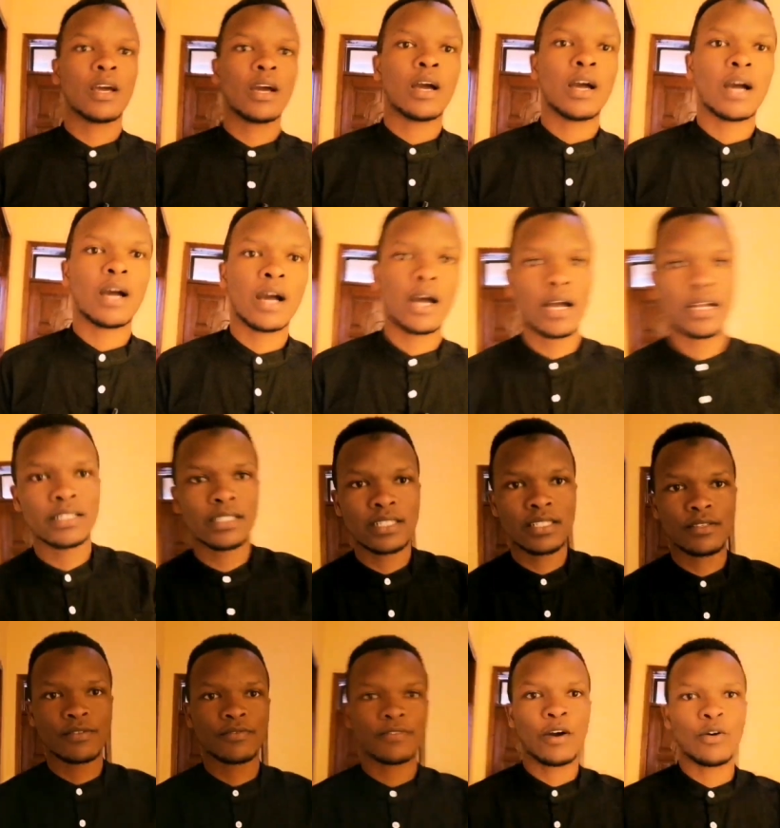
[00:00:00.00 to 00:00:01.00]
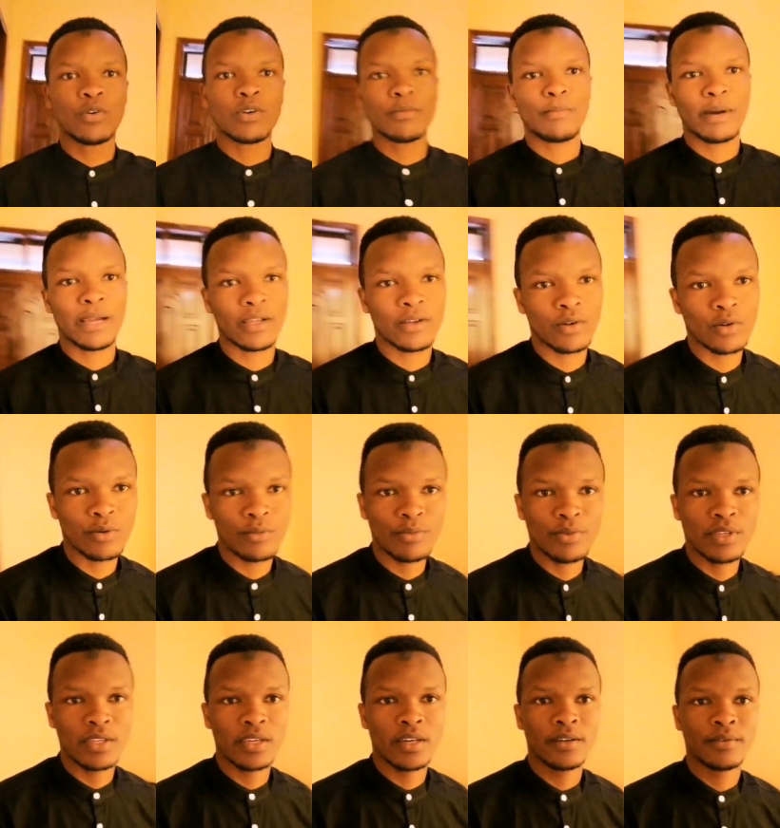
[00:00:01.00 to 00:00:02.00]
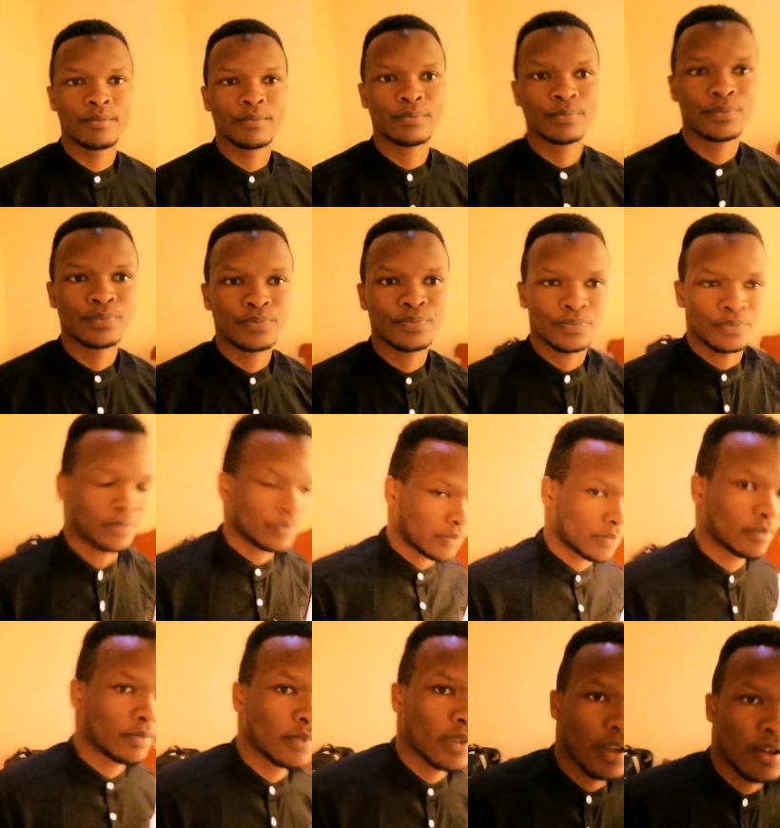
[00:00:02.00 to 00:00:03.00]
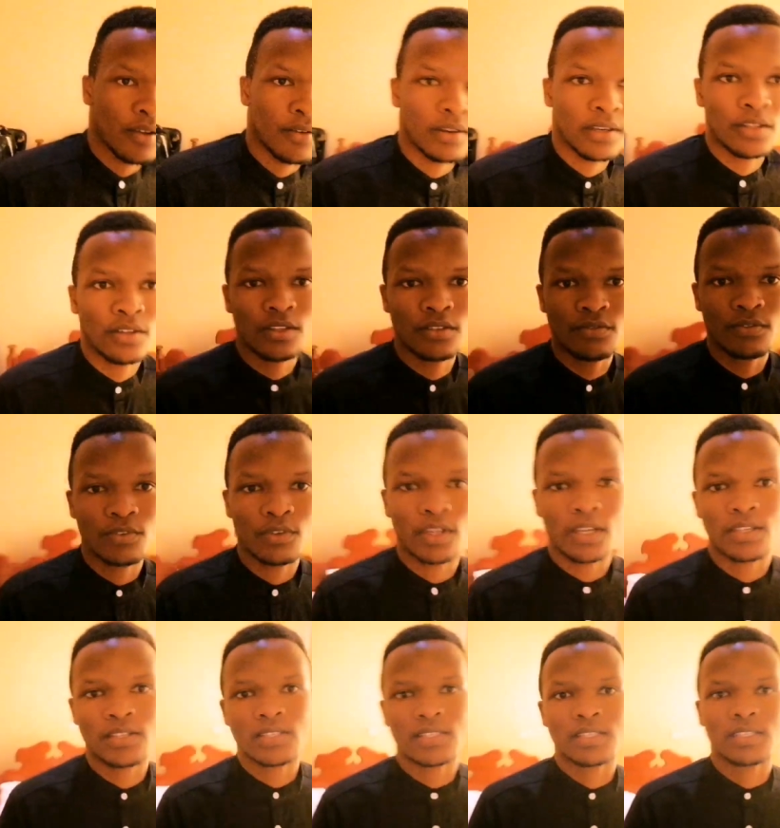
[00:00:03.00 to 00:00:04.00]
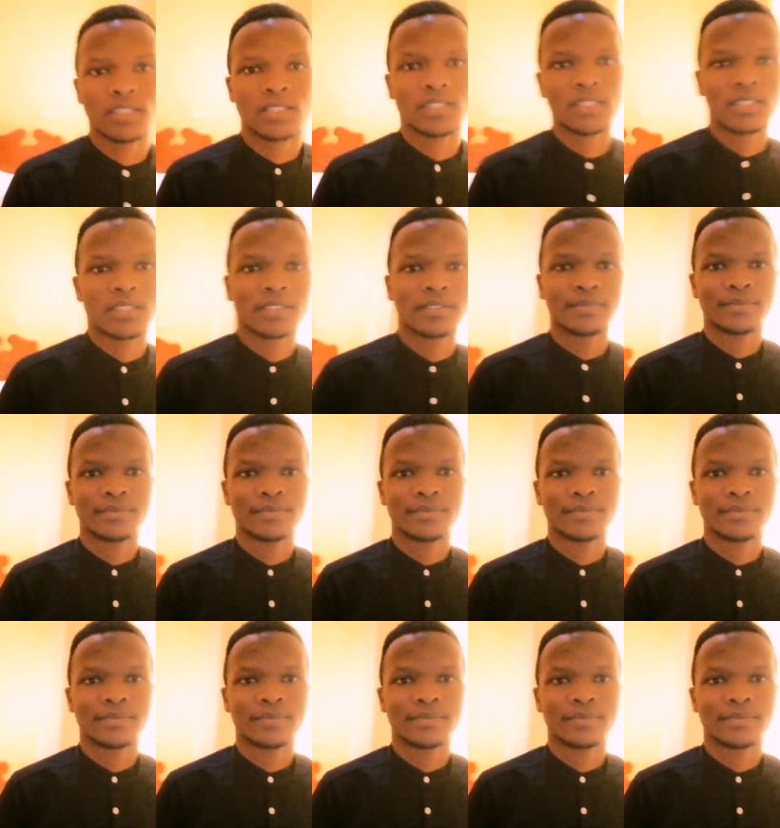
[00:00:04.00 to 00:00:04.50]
I just found my room here. I really don't know if you can see it.